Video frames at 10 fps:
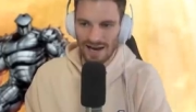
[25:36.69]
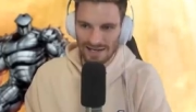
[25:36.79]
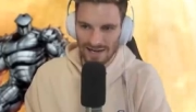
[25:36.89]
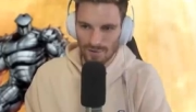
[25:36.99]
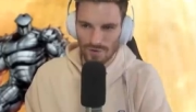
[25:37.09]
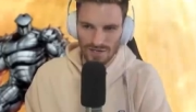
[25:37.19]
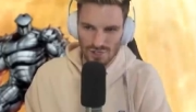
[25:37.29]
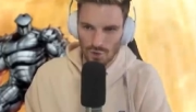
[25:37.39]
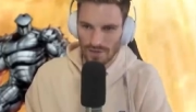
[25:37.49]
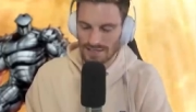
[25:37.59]
I kind of want to
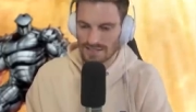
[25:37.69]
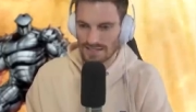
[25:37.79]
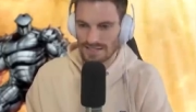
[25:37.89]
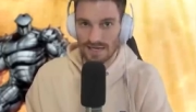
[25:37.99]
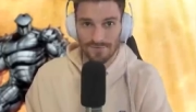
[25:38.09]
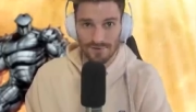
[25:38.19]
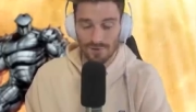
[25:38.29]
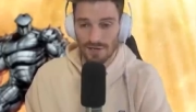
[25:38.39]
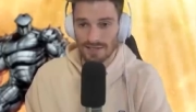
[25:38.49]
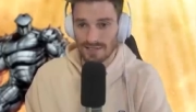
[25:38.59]
showcase the deck for you
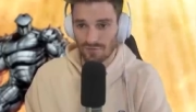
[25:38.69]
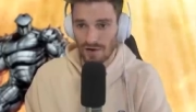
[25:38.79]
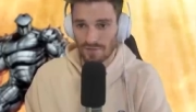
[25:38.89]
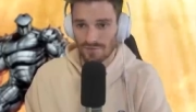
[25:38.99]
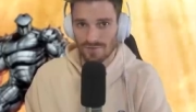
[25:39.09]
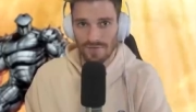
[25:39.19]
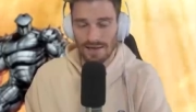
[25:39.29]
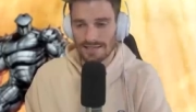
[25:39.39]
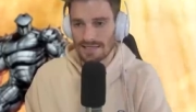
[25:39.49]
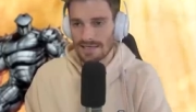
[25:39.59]
guys. I'd rather do that.